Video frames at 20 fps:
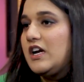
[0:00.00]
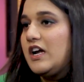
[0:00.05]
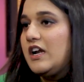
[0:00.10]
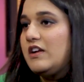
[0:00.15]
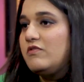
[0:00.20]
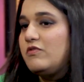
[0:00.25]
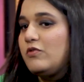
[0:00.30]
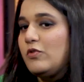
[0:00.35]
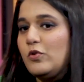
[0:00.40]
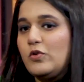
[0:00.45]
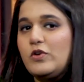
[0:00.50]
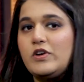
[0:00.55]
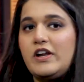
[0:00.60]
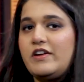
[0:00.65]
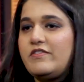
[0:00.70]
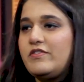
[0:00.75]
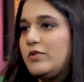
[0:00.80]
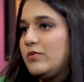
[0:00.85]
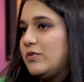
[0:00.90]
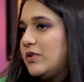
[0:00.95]
and for
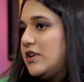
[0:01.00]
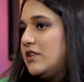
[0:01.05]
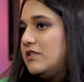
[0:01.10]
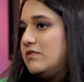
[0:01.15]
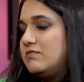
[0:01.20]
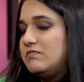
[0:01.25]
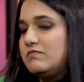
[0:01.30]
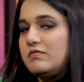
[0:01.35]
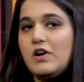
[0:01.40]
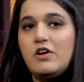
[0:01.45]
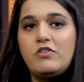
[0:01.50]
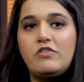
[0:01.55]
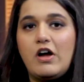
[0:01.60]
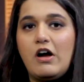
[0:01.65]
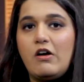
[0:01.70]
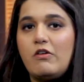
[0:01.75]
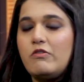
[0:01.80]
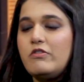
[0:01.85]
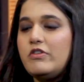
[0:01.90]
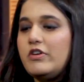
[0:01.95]
everyone
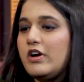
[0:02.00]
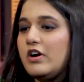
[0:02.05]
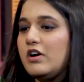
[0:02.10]
around.